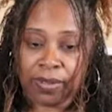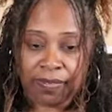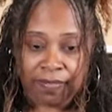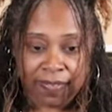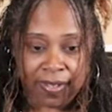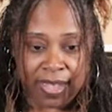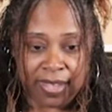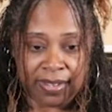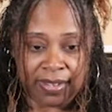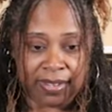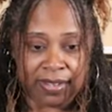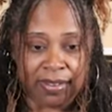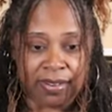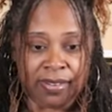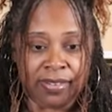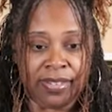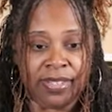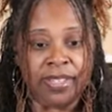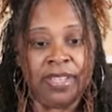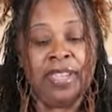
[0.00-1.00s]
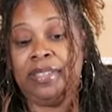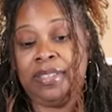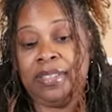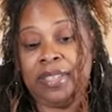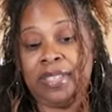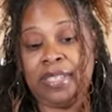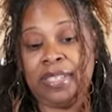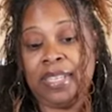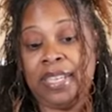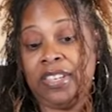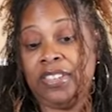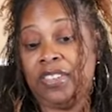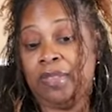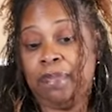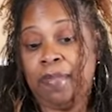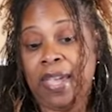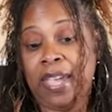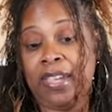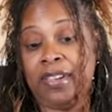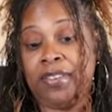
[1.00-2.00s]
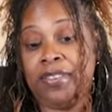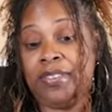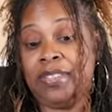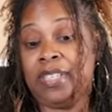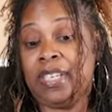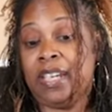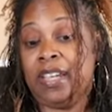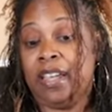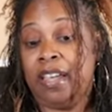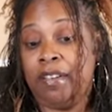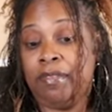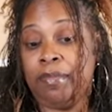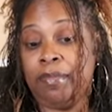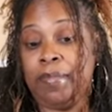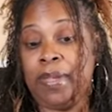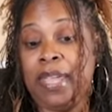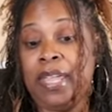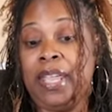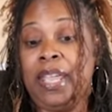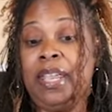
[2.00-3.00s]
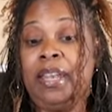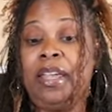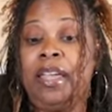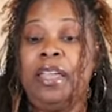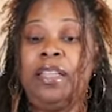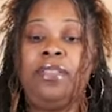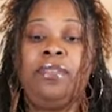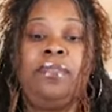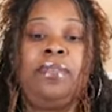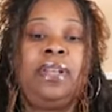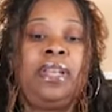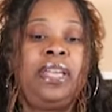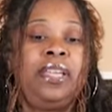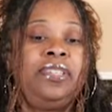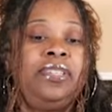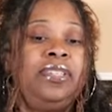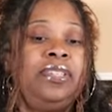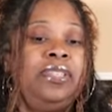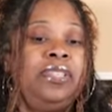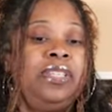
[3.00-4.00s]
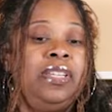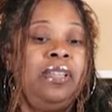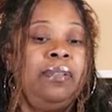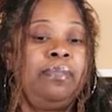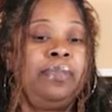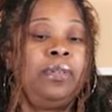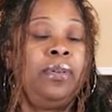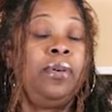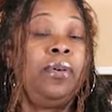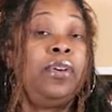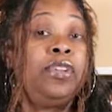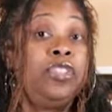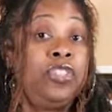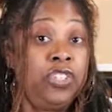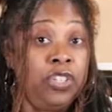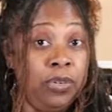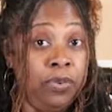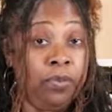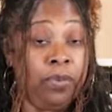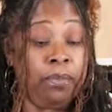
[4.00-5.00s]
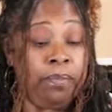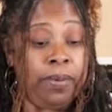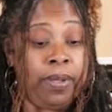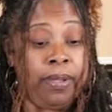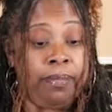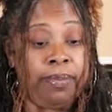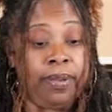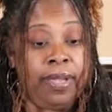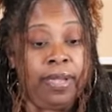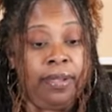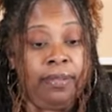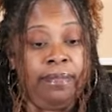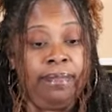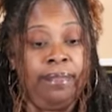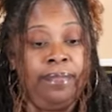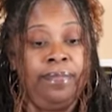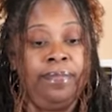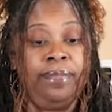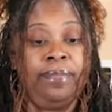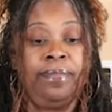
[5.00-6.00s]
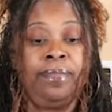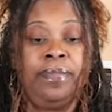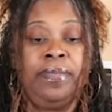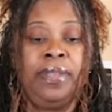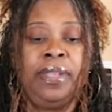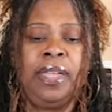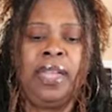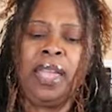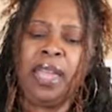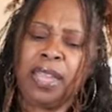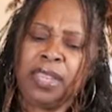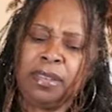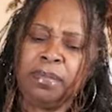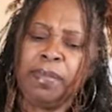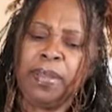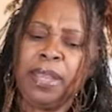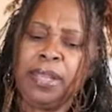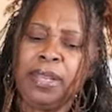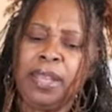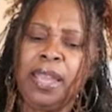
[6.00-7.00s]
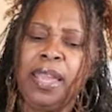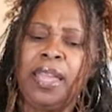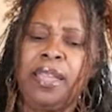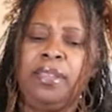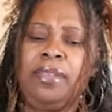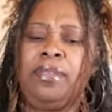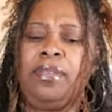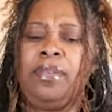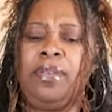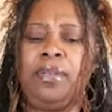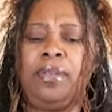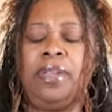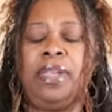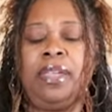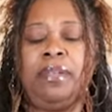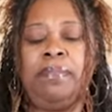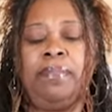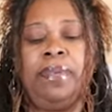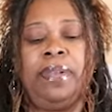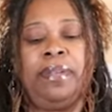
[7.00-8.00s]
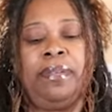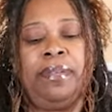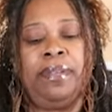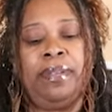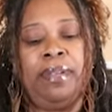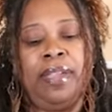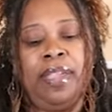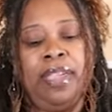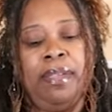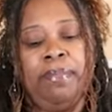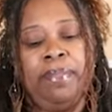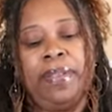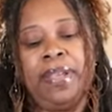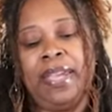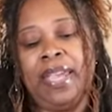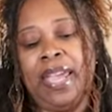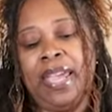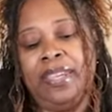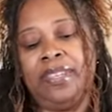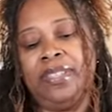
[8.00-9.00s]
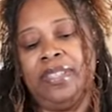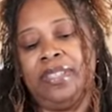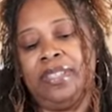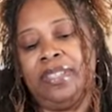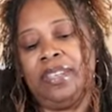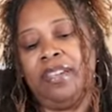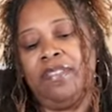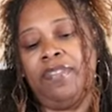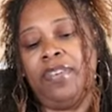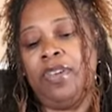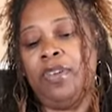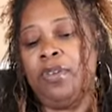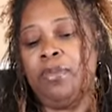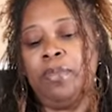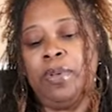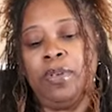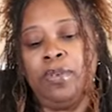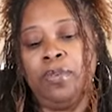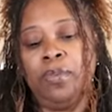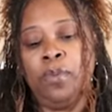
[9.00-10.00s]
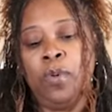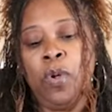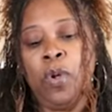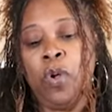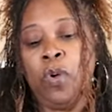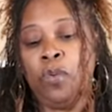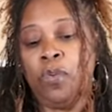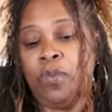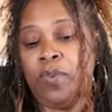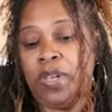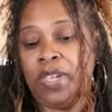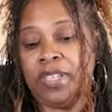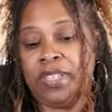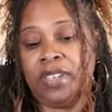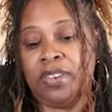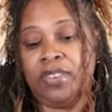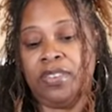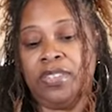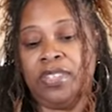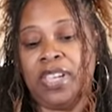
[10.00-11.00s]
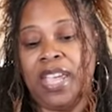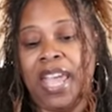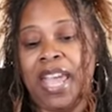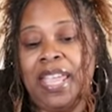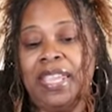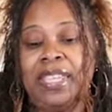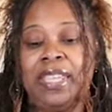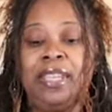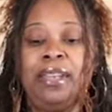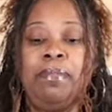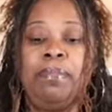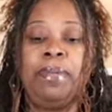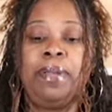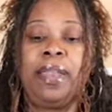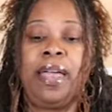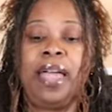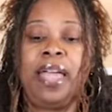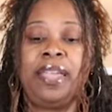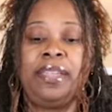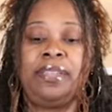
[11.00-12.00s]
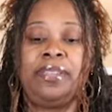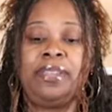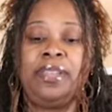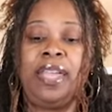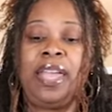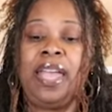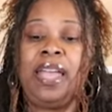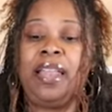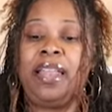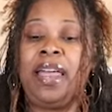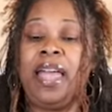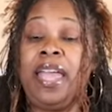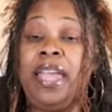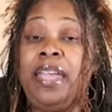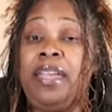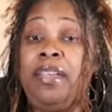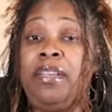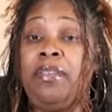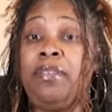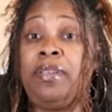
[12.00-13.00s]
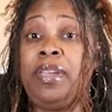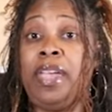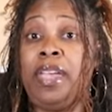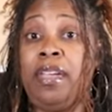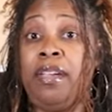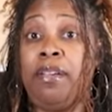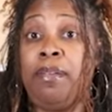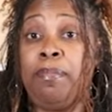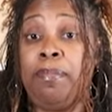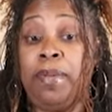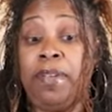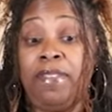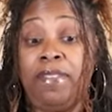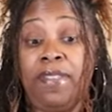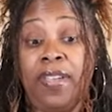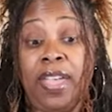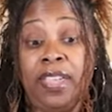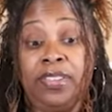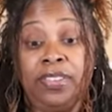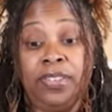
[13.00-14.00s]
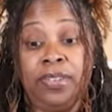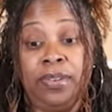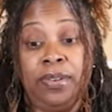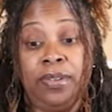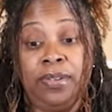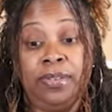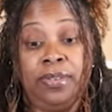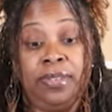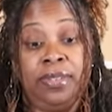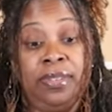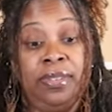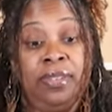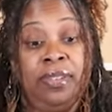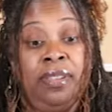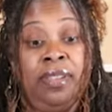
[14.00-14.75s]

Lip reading: investors, decision makers in government and other relationships, or general public. Explain the ethical implications of human research as it applies to allied healthcare professionals.